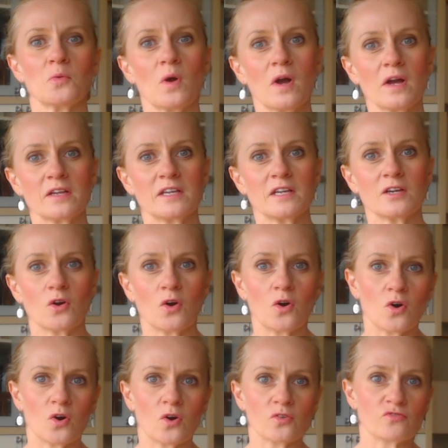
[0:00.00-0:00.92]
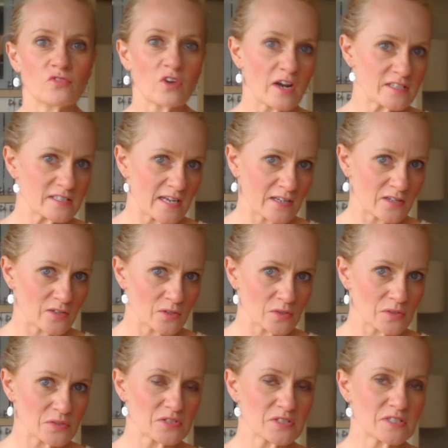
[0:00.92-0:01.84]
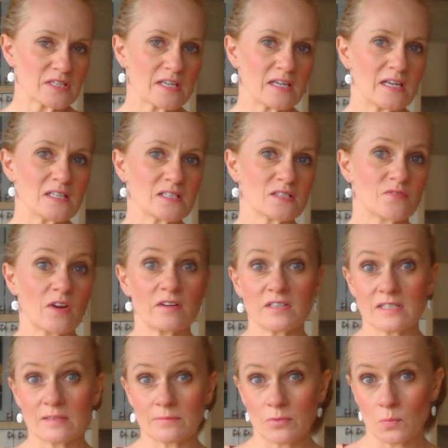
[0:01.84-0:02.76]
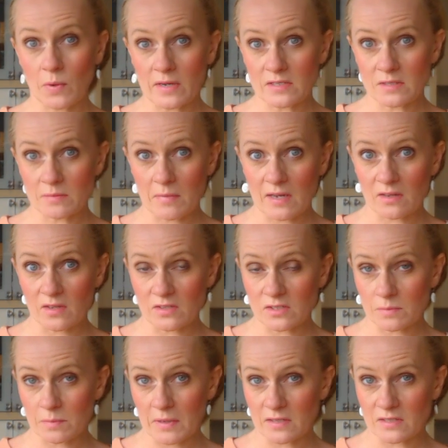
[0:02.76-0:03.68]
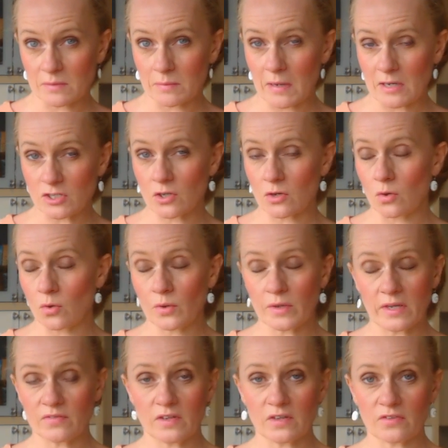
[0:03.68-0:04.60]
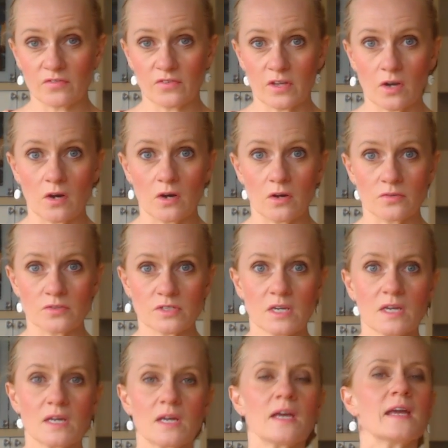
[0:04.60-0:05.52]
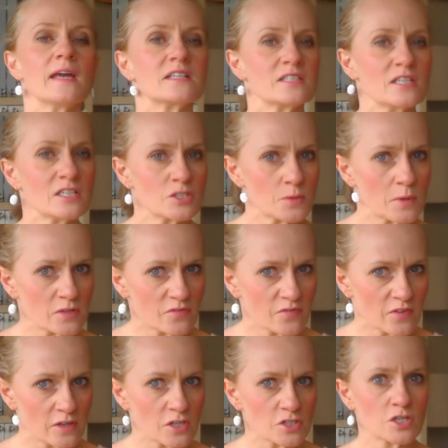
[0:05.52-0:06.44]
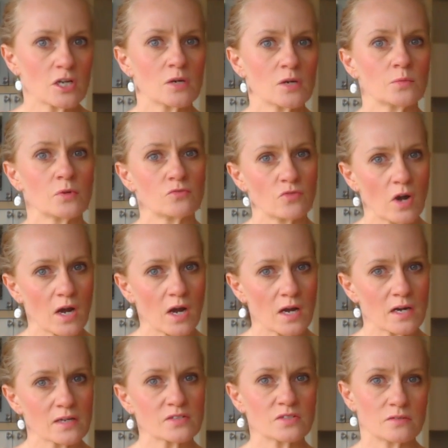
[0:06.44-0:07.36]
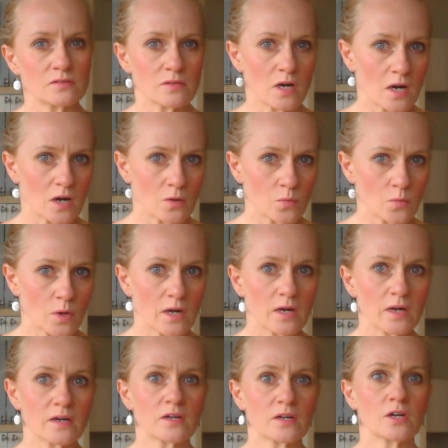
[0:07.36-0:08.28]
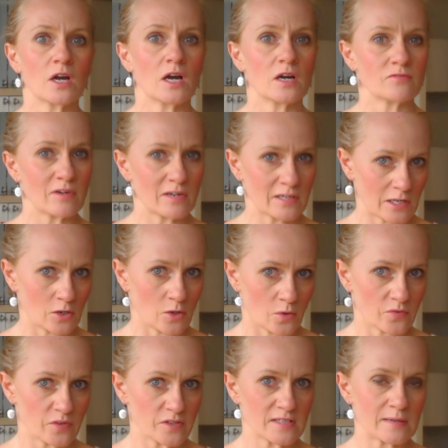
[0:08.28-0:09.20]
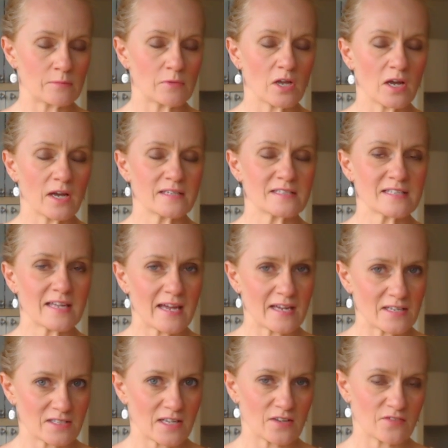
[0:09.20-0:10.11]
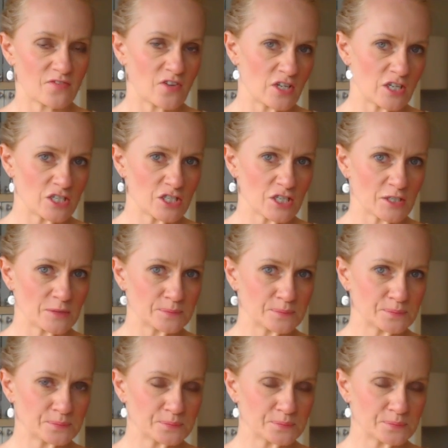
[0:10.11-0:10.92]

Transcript: Working on right angles is a very simple way to make things appear symmetrical, even if they aren't. Accentuate the furniture with rugs and artwork running along the same lines as that furniture.